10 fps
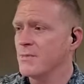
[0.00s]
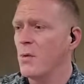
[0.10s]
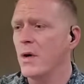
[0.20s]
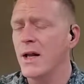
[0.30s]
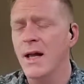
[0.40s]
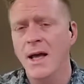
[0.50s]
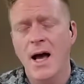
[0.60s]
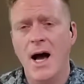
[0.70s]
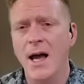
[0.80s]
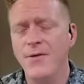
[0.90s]
us this morning.
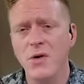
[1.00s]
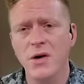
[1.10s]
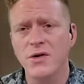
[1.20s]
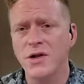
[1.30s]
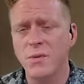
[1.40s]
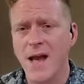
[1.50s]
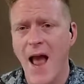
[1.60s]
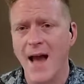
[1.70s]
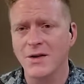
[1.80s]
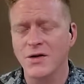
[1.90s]
If you could just
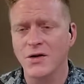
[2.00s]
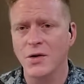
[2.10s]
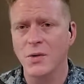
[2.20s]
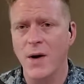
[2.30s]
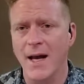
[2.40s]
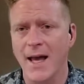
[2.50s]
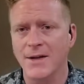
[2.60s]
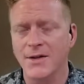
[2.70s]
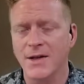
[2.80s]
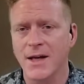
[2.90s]
react to, I
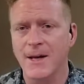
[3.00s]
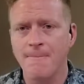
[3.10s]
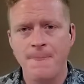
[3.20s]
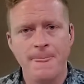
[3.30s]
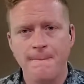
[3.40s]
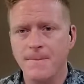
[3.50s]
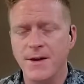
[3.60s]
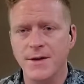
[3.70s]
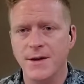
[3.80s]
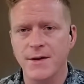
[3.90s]
guess, the
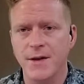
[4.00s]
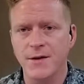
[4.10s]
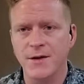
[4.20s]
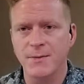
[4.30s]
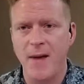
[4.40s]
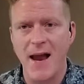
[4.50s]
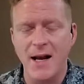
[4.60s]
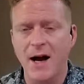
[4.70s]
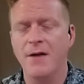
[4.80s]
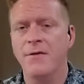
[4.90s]

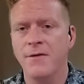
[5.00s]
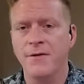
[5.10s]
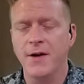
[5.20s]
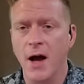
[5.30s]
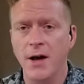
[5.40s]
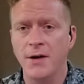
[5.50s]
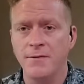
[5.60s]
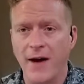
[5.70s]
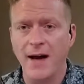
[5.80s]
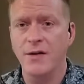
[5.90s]
spate of gun
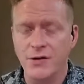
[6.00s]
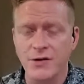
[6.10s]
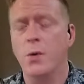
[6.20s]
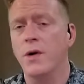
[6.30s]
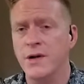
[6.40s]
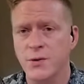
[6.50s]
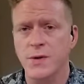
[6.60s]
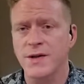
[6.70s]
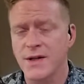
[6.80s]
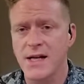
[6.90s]
violence stories
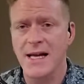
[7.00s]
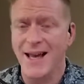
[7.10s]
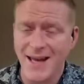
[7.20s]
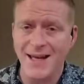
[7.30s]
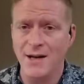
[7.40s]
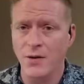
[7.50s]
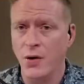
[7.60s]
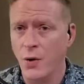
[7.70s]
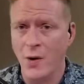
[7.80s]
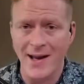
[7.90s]
we see in
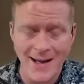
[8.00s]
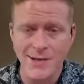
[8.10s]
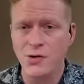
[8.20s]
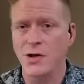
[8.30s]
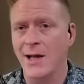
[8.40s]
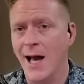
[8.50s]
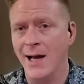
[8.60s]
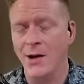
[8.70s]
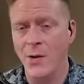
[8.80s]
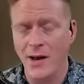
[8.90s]
Illinois, in
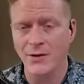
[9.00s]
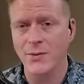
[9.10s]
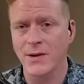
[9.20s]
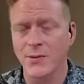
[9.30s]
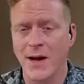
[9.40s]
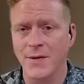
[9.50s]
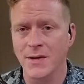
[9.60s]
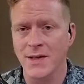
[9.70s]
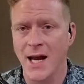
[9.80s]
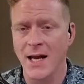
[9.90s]
Chicago, elsewhere throughout the
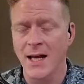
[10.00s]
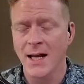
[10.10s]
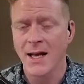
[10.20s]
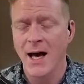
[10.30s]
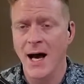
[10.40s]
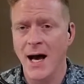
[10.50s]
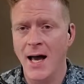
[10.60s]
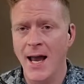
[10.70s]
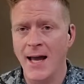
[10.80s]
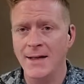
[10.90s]
state,
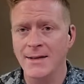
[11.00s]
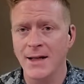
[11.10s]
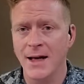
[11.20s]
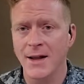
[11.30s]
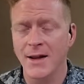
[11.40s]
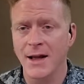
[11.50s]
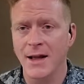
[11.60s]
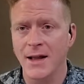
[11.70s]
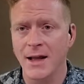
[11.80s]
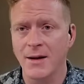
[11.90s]
and
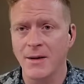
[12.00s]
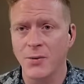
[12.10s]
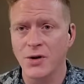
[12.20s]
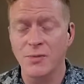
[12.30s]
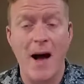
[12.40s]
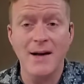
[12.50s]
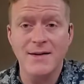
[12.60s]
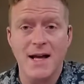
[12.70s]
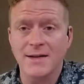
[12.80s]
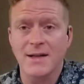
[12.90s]
the
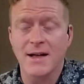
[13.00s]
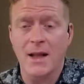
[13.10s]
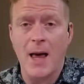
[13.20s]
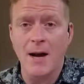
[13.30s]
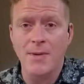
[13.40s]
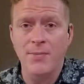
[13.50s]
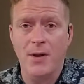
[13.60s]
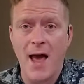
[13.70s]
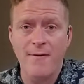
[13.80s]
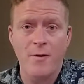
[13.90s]
response that a lot of
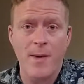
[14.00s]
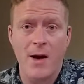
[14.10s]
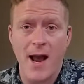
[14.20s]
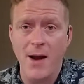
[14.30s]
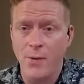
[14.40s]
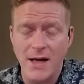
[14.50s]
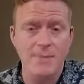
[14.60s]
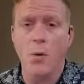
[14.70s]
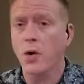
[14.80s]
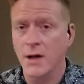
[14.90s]
people have about, hey, we
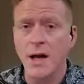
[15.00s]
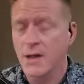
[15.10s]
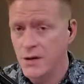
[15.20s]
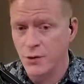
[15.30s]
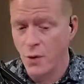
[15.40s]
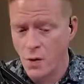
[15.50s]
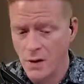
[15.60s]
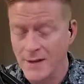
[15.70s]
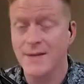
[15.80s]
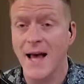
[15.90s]
need more gun
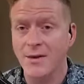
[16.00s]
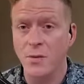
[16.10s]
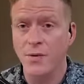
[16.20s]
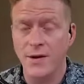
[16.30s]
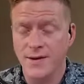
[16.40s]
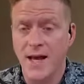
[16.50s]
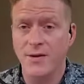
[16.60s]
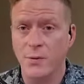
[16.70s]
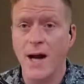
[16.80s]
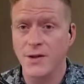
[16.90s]
control. Is that
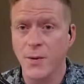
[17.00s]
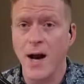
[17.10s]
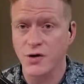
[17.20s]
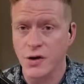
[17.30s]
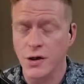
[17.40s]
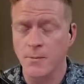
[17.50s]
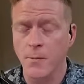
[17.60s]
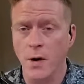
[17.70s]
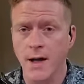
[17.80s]
the right direction? Good